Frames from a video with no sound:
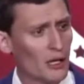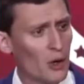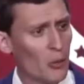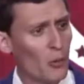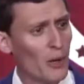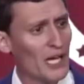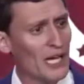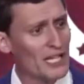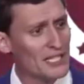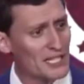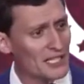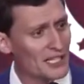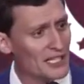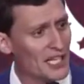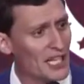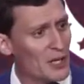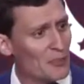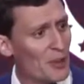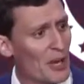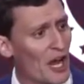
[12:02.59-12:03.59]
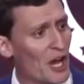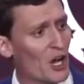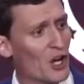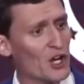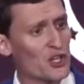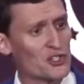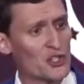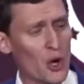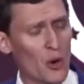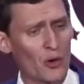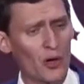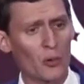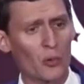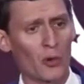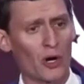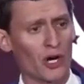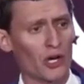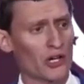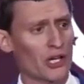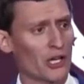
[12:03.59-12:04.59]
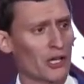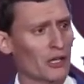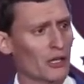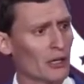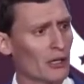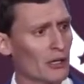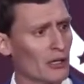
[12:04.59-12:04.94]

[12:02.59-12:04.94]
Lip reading: We need to keep Arizona working.